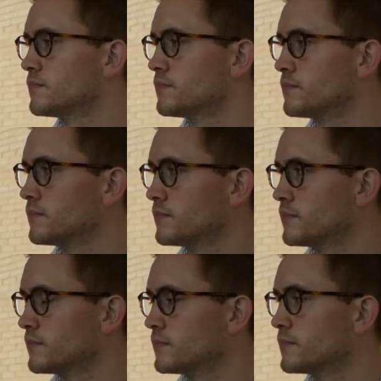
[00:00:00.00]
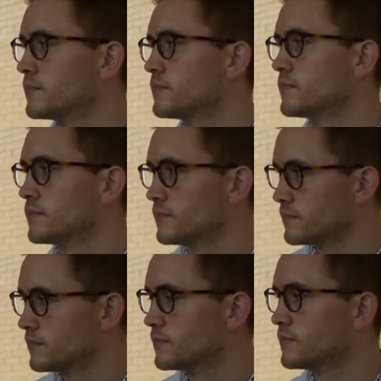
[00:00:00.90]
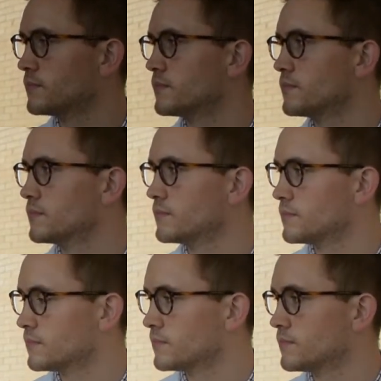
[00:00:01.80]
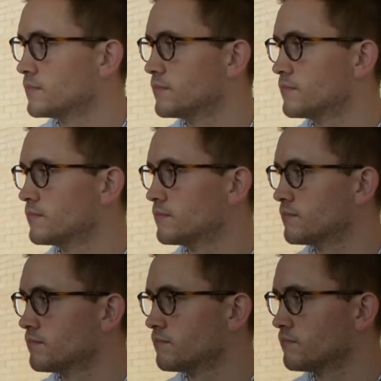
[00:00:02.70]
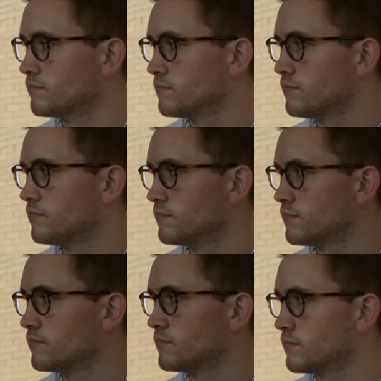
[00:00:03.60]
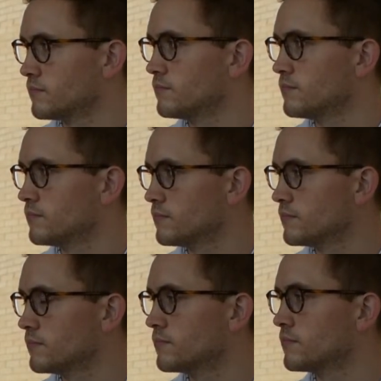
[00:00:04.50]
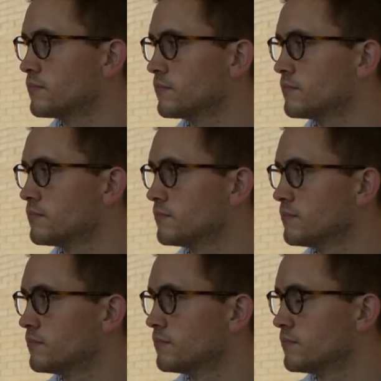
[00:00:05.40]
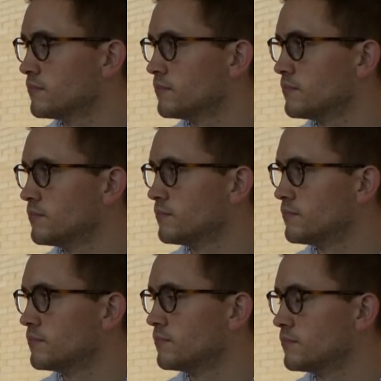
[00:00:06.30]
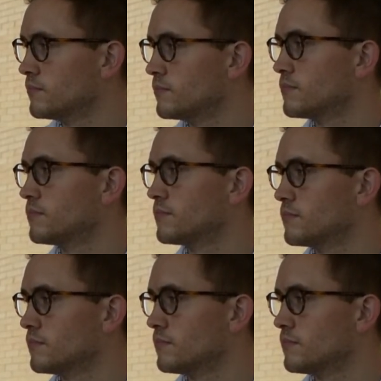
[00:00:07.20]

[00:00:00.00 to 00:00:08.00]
(silent)